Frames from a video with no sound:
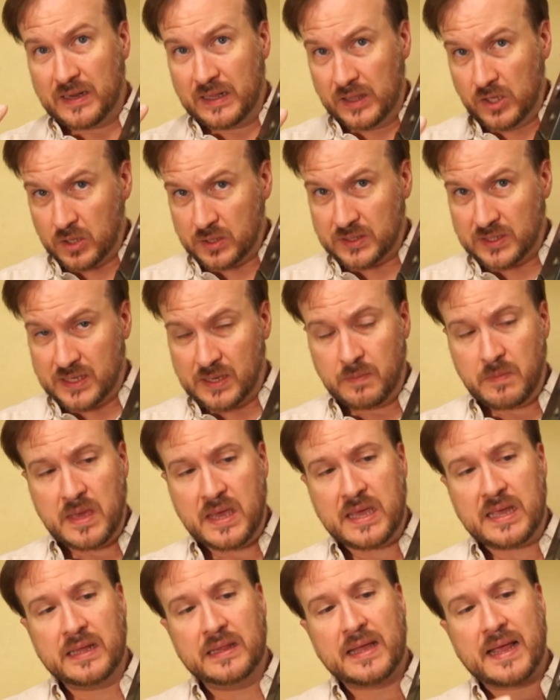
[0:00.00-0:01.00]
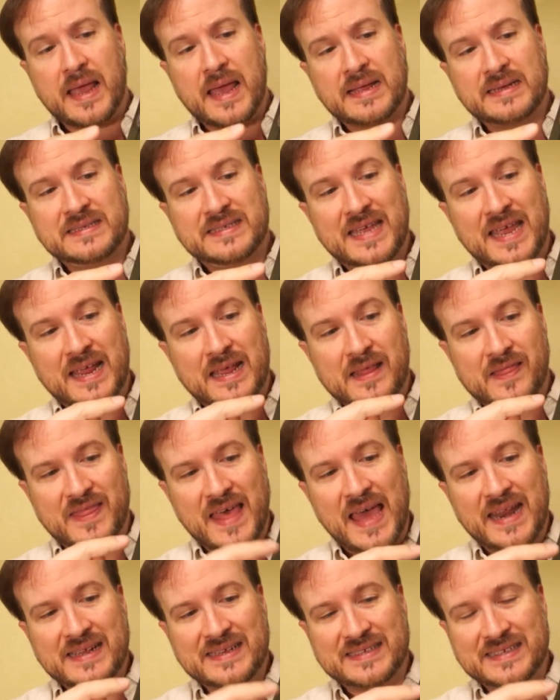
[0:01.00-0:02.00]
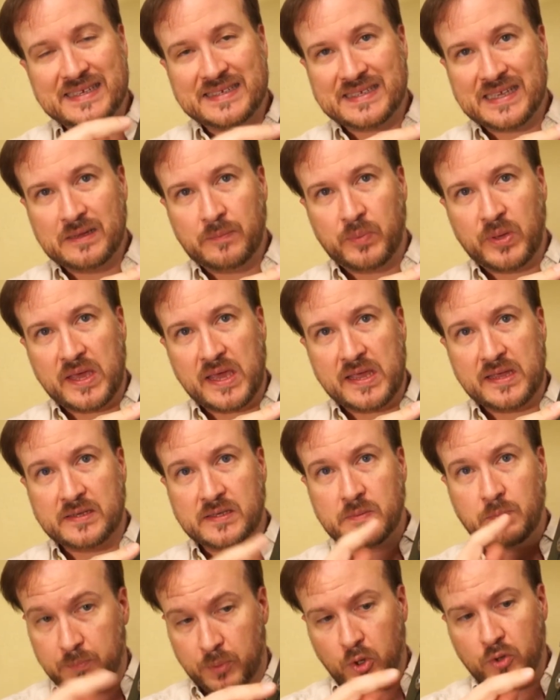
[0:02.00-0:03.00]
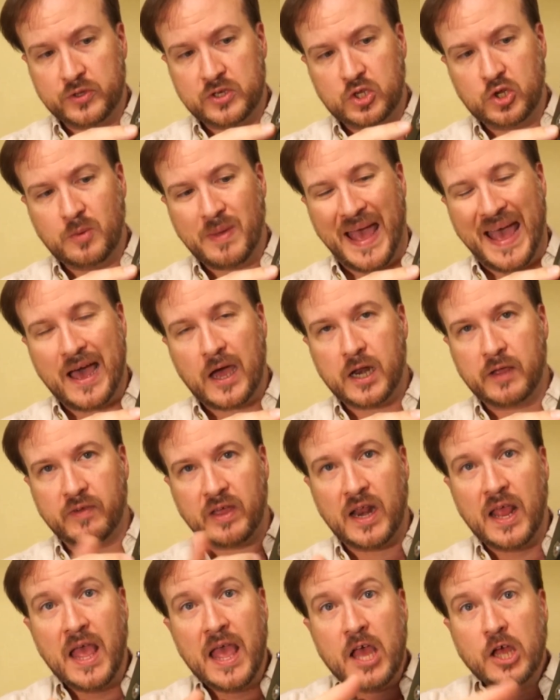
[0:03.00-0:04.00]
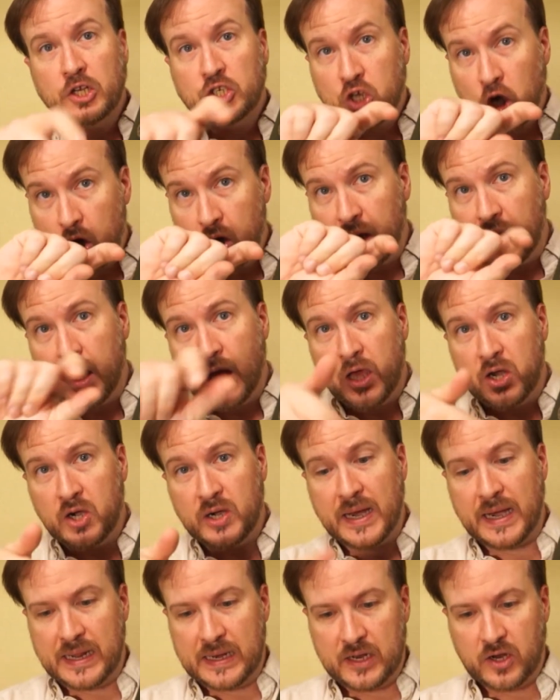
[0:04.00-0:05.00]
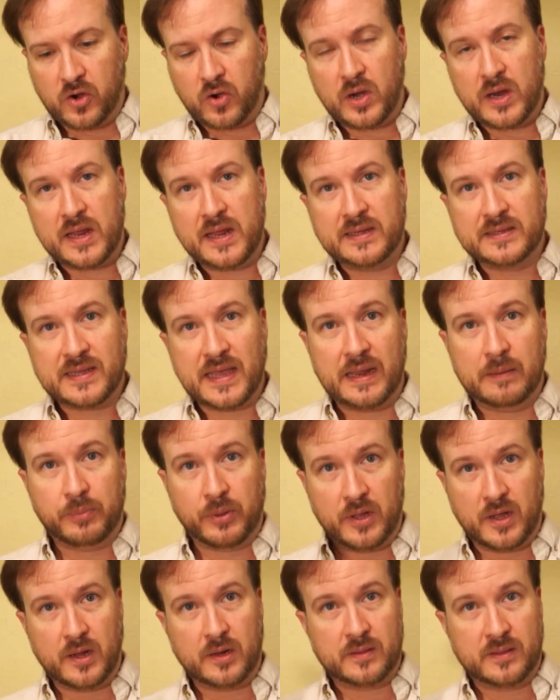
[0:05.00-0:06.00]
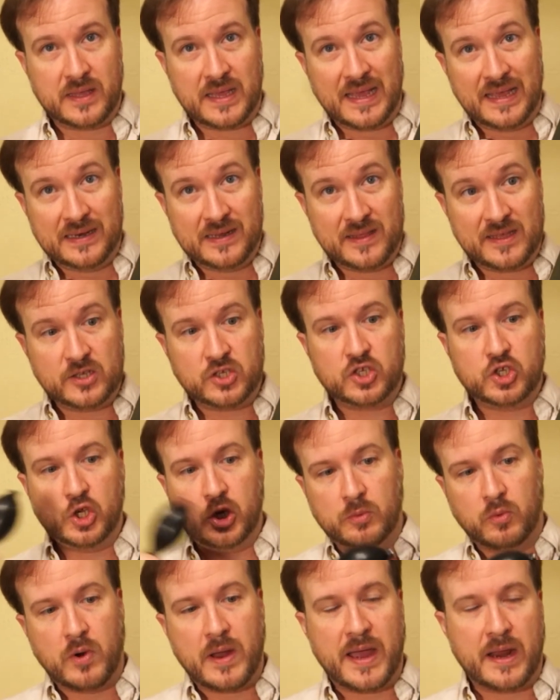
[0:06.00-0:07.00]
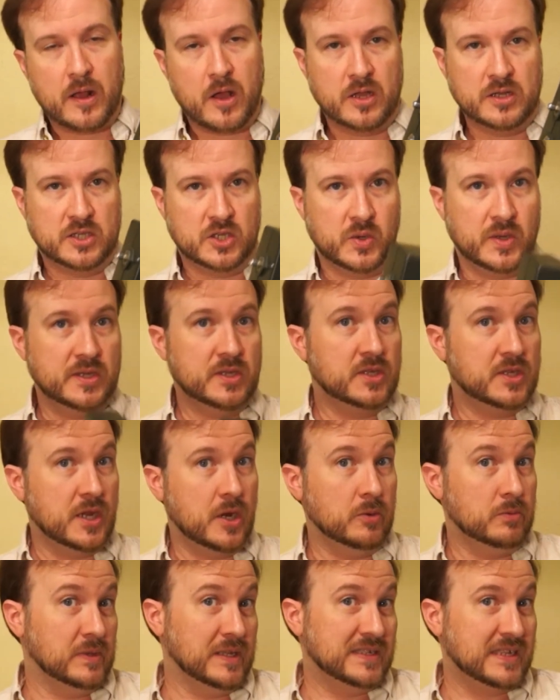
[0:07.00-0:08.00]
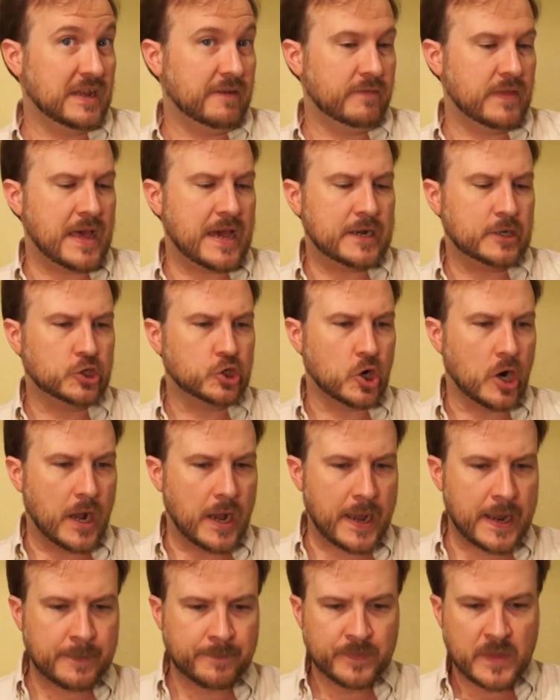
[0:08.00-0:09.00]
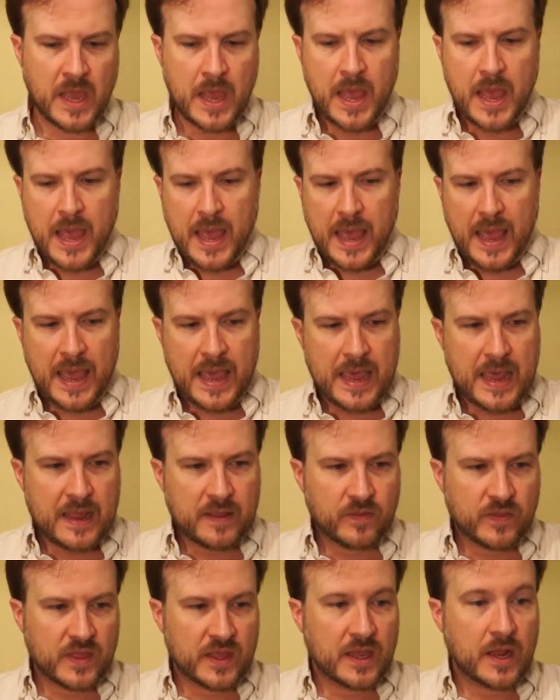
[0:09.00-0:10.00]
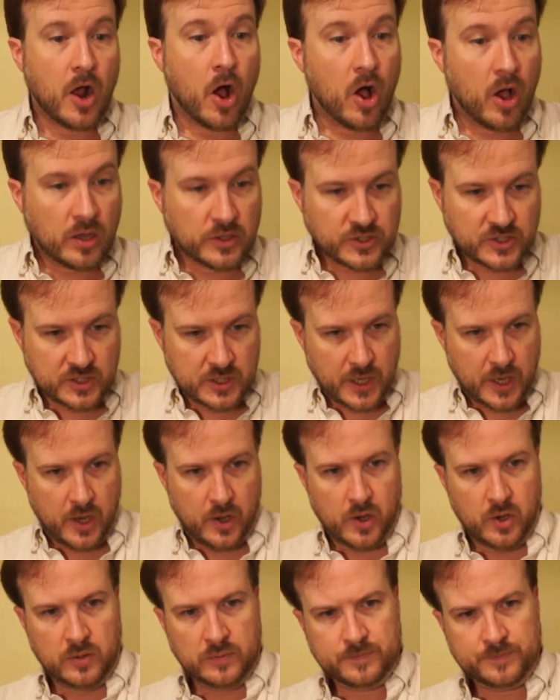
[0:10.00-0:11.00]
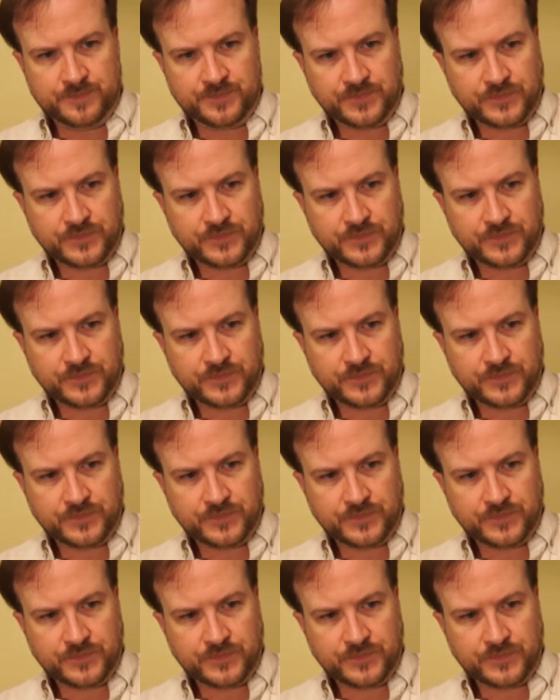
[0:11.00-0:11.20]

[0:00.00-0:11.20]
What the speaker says: looks to me like I can take that existing piece, pull the tube out of it, turn it 180 degrees, and plug the end of this tube right onto it. So let's give that a try. And then also,